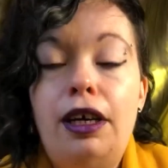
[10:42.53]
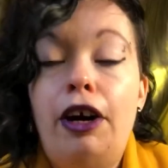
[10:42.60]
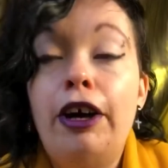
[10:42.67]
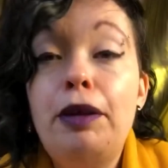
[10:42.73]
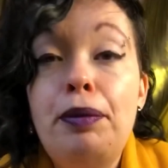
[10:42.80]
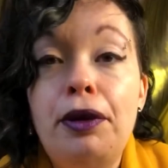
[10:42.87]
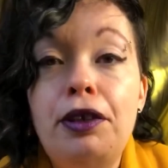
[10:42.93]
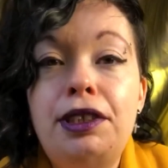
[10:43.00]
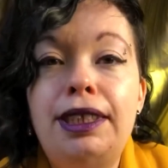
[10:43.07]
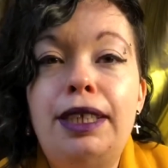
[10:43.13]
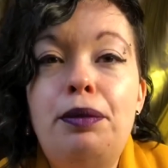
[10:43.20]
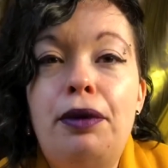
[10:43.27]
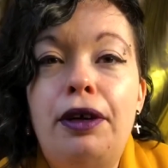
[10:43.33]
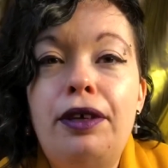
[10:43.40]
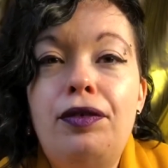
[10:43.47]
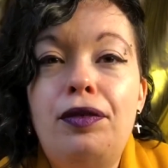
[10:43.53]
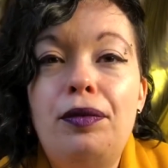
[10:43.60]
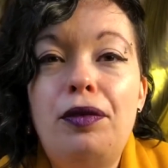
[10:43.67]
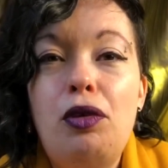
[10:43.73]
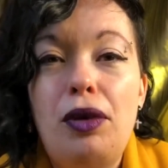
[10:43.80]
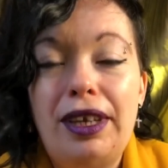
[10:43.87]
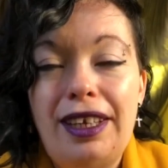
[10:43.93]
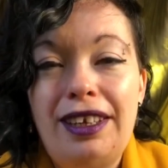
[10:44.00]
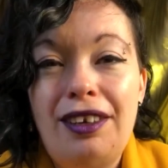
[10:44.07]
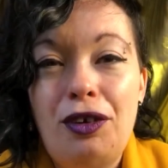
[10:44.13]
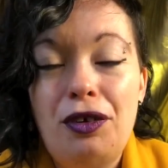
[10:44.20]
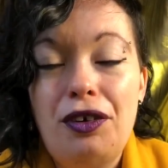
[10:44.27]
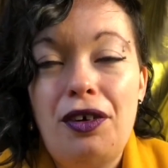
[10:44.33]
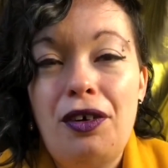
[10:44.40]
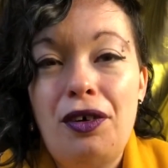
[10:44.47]
I personally buy from quite a
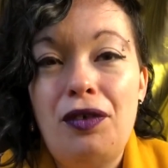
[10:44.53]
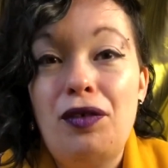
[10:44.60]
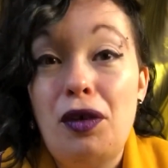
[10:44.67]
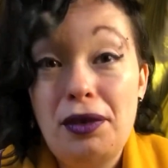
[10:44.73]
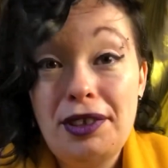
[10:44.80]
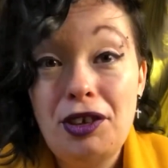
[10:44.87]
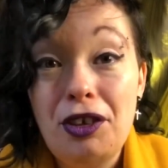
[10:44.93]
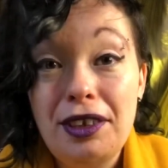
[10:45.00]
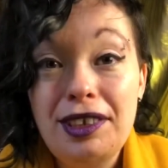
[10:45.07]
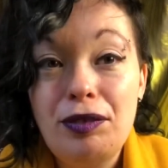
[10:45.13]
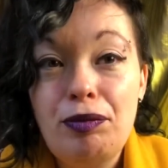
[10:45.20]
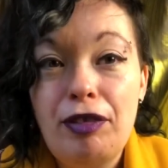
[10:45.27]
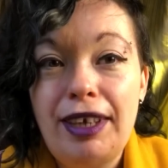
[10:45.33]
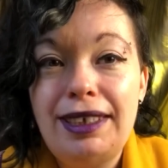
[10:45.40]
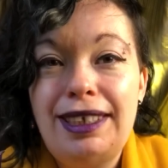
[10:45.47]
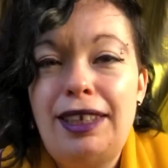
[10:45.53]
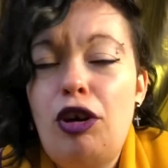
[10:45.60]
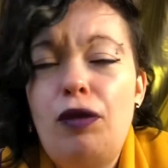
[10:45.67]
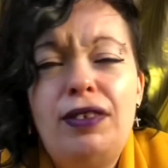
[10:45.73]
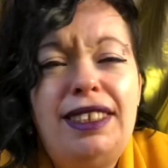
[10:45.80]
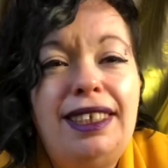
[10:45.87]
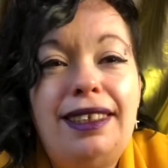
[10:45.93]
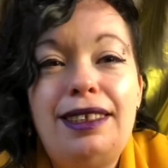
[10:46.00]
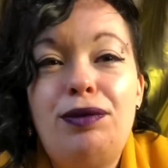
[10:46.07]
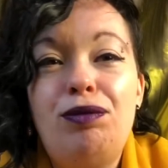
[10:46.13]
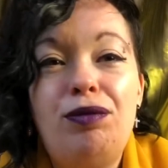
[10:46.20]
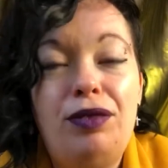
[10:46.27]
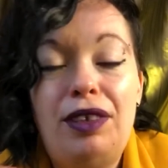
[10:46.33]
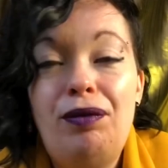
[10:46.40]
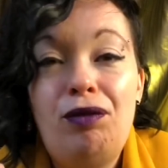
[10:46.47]
lot of alternative brands, and obviously this
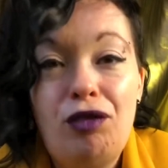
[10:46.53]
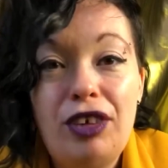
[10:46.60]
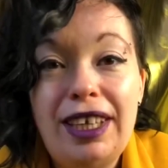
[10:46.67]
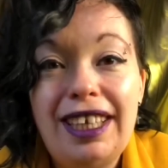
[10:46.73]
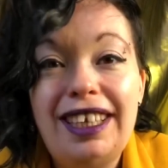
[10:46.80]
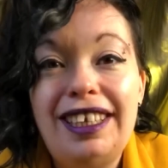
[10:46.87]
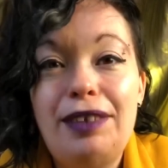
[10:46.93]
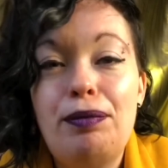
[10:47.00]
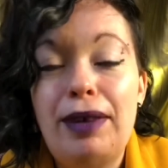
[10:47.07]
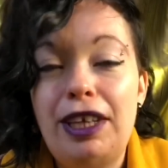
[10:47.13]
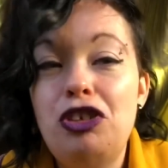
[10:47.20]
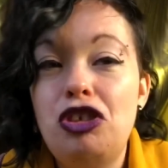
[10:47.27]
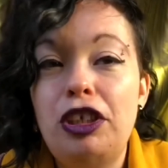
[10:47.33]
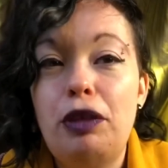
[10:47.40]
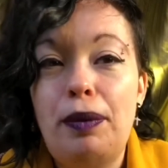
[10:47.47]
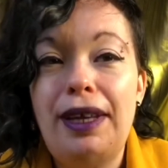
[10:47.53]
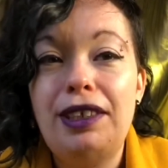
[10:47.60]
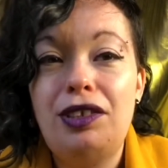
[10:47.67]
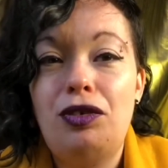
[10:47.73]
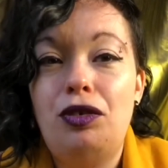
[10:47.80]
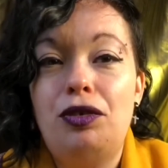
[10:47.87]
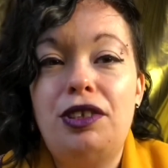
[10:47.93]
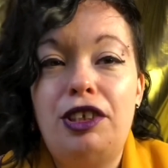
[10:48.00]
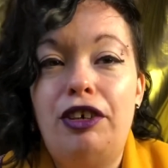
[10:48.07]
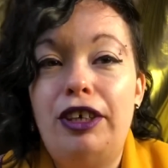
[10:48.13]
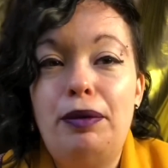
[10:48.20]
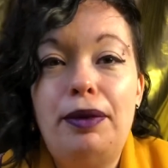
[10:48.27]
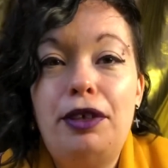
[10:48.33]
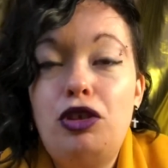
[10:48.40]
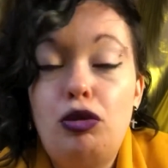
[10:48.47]
really majorly depends on your style
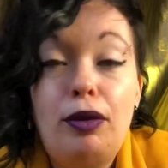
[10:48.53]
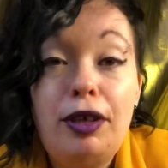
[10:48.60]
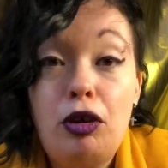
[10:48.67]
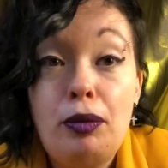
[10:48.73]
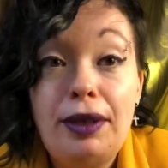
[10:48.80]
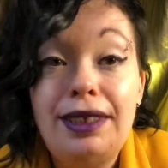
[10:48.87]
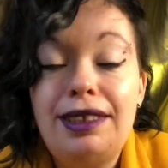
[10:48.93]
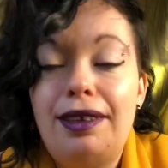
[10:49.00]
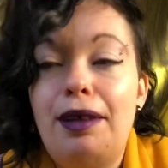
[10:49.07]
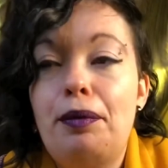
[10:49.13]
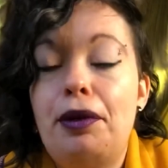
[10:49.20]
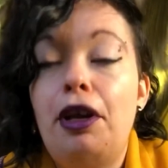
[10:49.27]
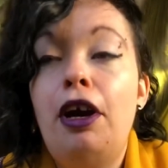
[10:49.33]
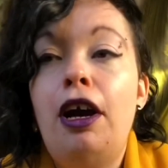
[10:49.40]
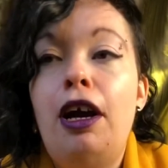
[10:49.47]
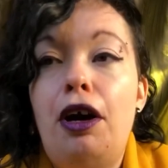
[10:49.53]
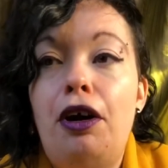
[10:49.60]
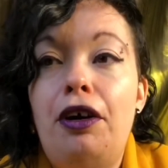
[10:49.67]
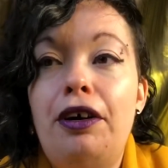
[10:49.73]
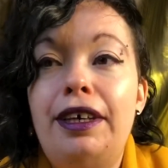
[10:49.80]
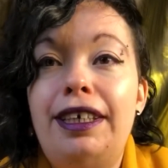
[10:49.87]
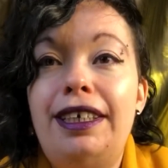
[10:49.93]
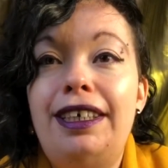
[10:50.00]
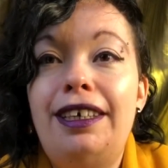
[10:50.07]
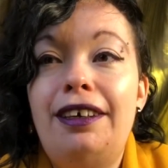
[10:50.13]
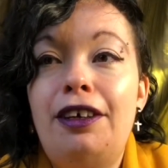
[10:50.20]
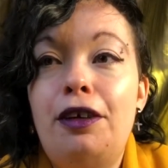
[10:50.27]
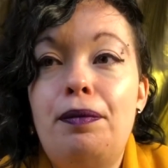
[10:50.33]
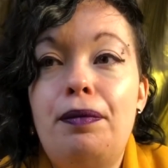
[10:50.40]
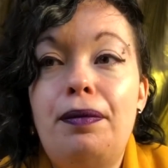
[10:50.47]
because you might not be into that, but
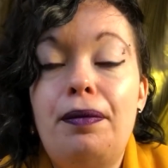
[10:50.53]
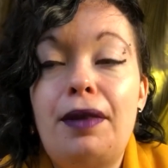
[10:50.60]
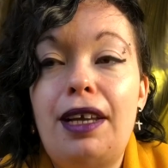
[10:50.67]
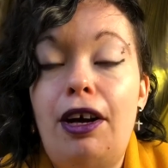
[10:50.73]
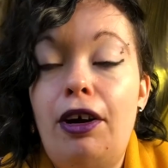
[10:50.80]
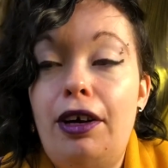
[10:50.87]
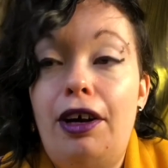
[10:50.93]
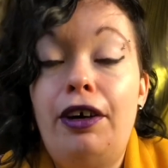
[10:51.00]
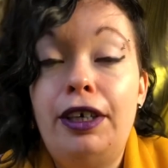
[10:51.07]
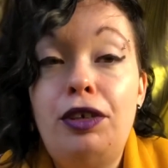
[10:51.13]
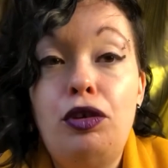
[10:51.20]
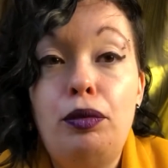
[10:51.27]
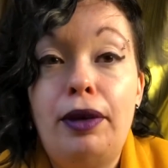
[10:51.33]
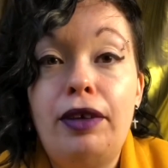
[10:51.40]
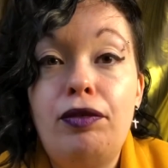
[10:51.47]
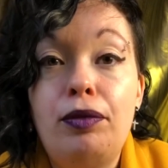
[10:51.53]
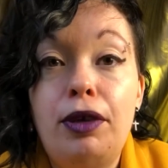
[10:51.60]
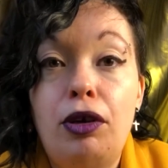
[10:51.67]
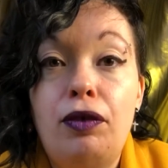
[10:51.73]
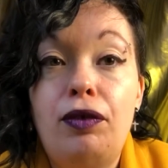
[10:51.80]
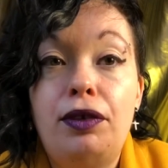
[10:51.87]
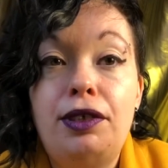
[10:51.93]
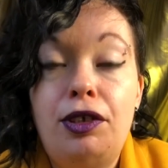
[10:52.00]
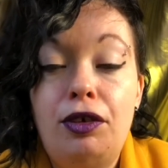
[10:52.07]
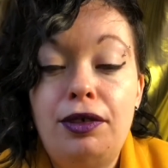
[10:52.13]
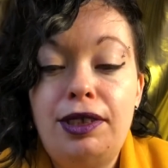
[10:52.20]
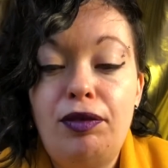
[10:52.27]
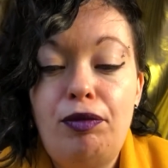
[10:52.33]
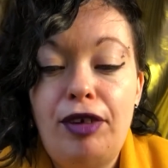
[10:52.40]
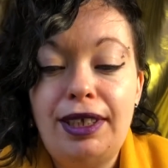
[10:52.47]
I do buy from a lot of
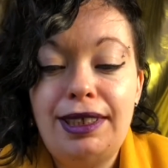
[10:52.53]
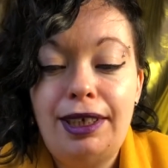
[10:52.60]
alternative brands.